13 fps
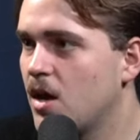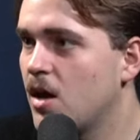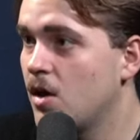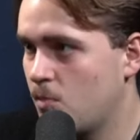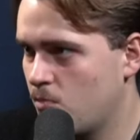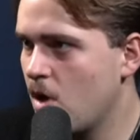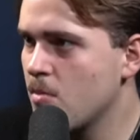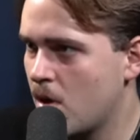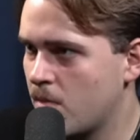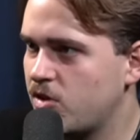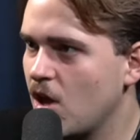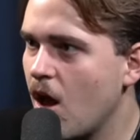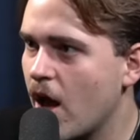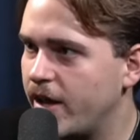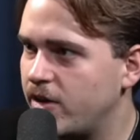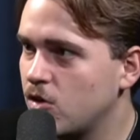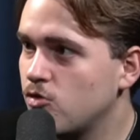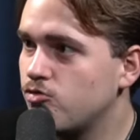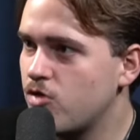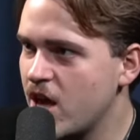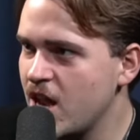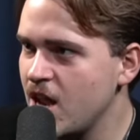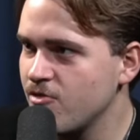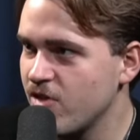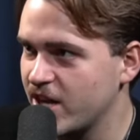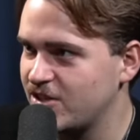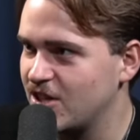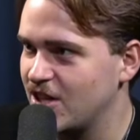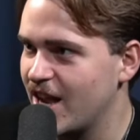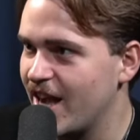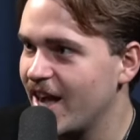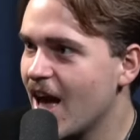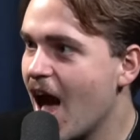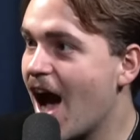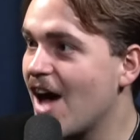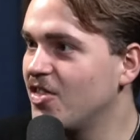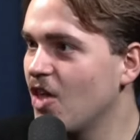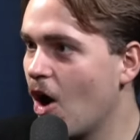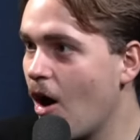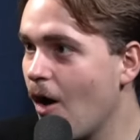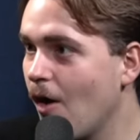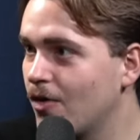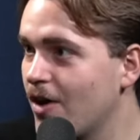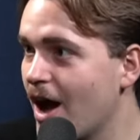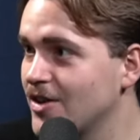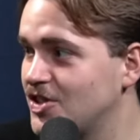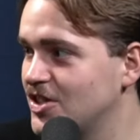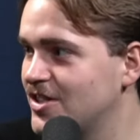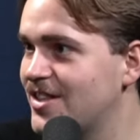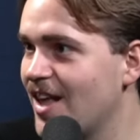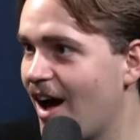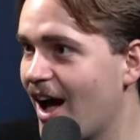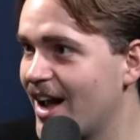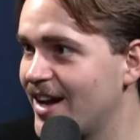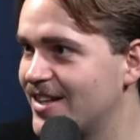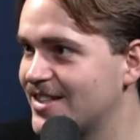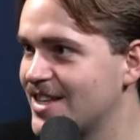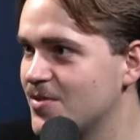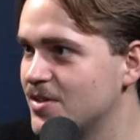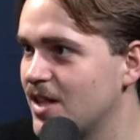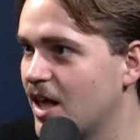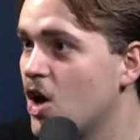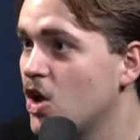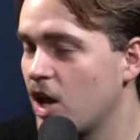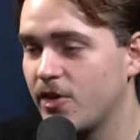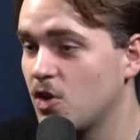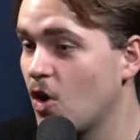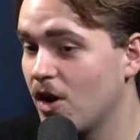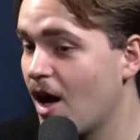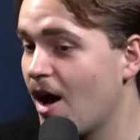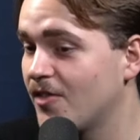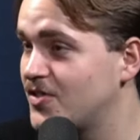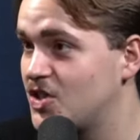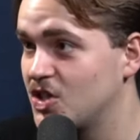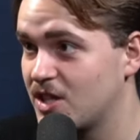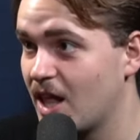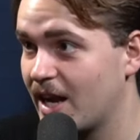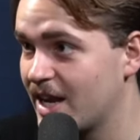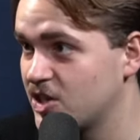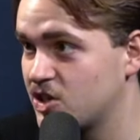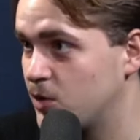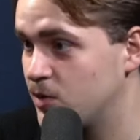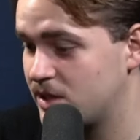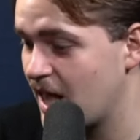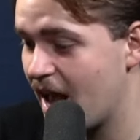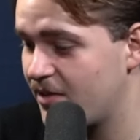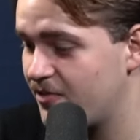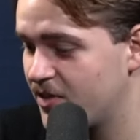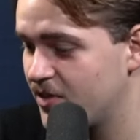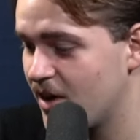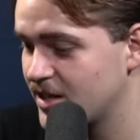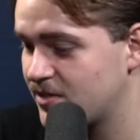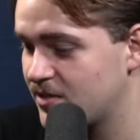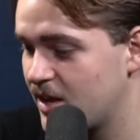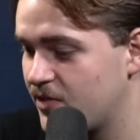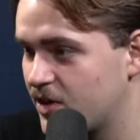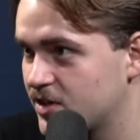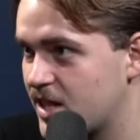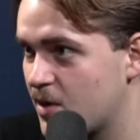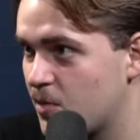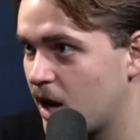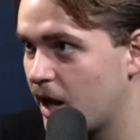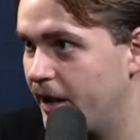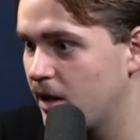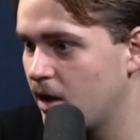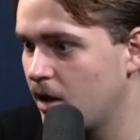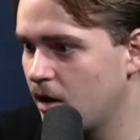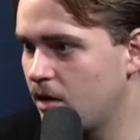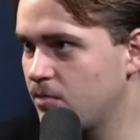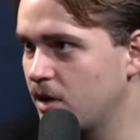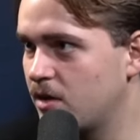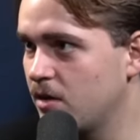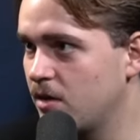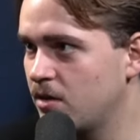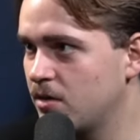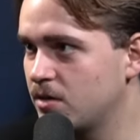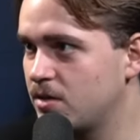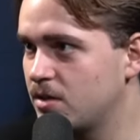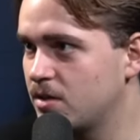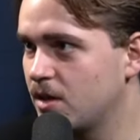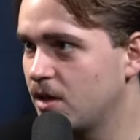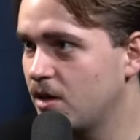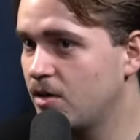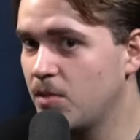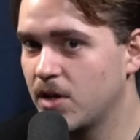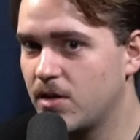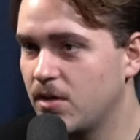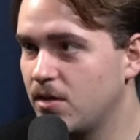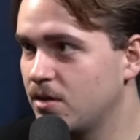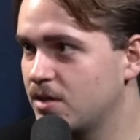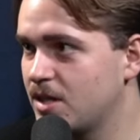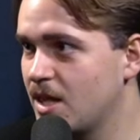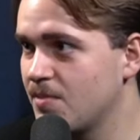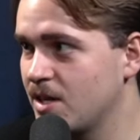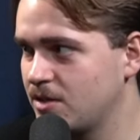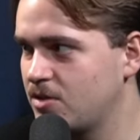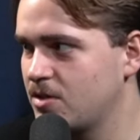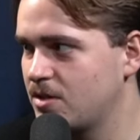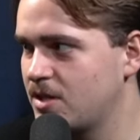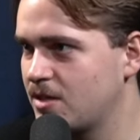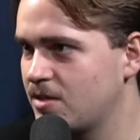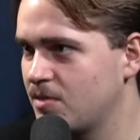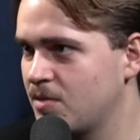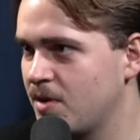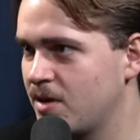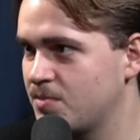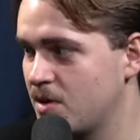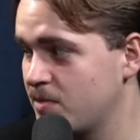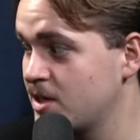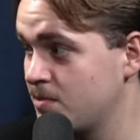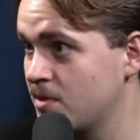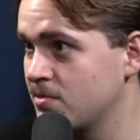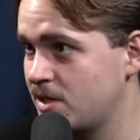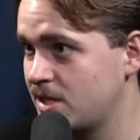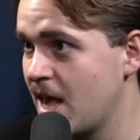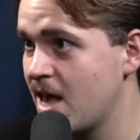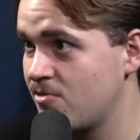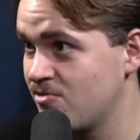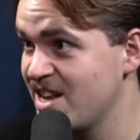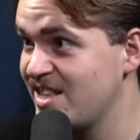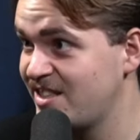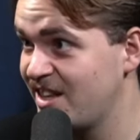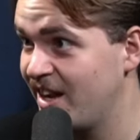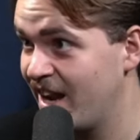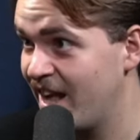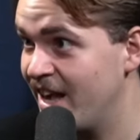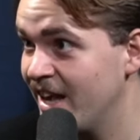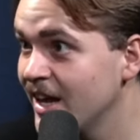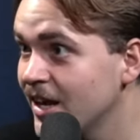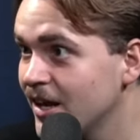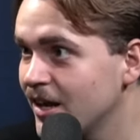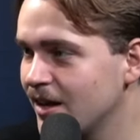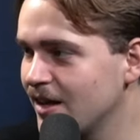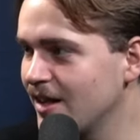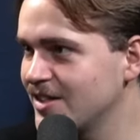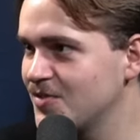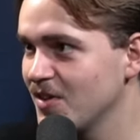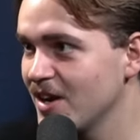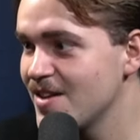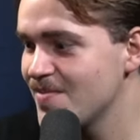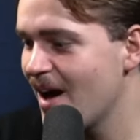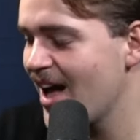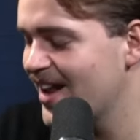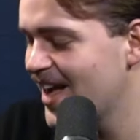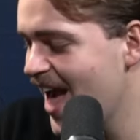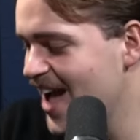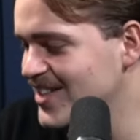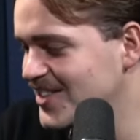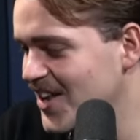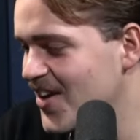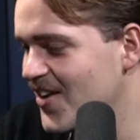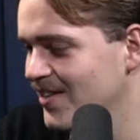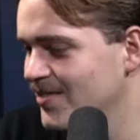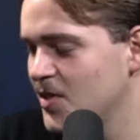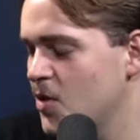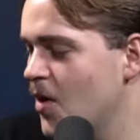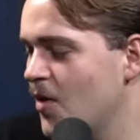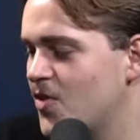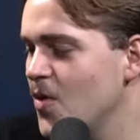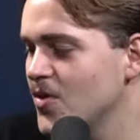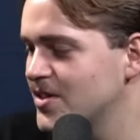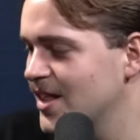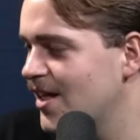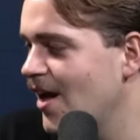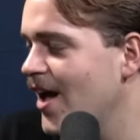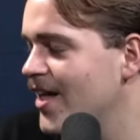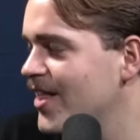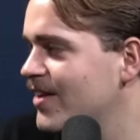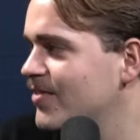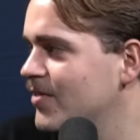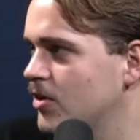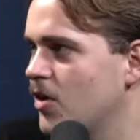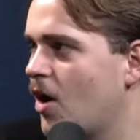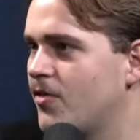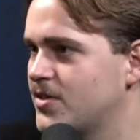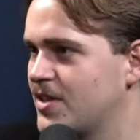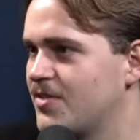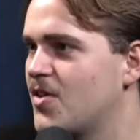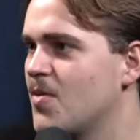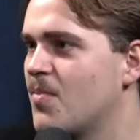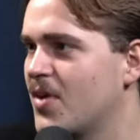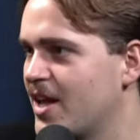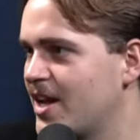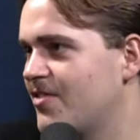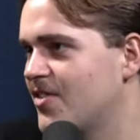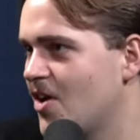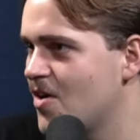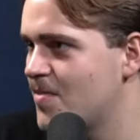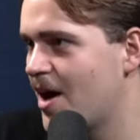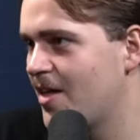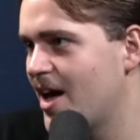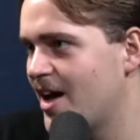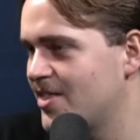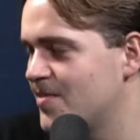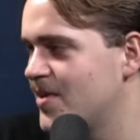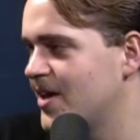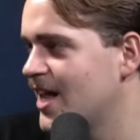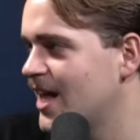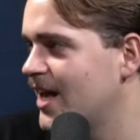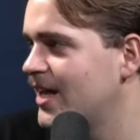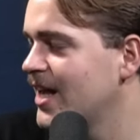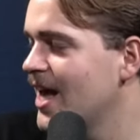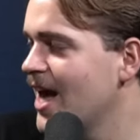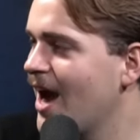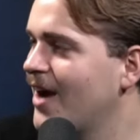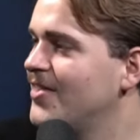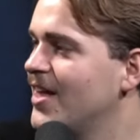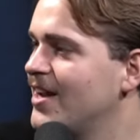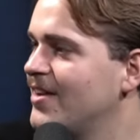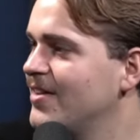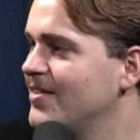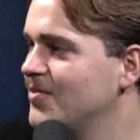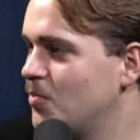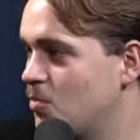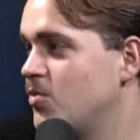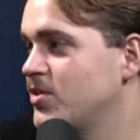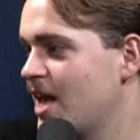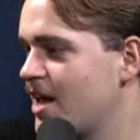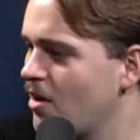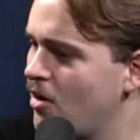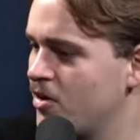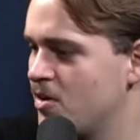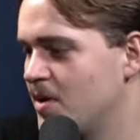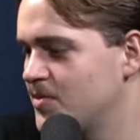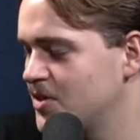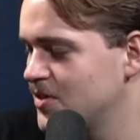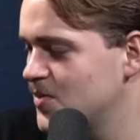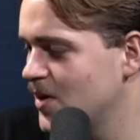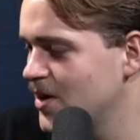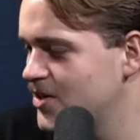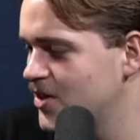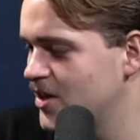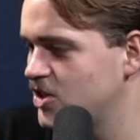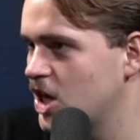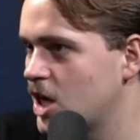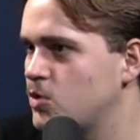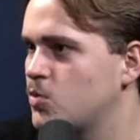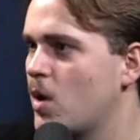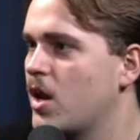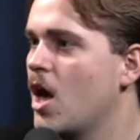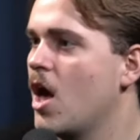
my mum died really recently and the whole crowd just died because he was like like not laughed just like literally was dead for the rest of the evening because they were like oh my god oh my god that man's just said something about his mum and his mum's dead recently that's really bad and so of course the guy then obviously completely forgot about that yeah. The and then said oh your mum should have swallowed you and James just went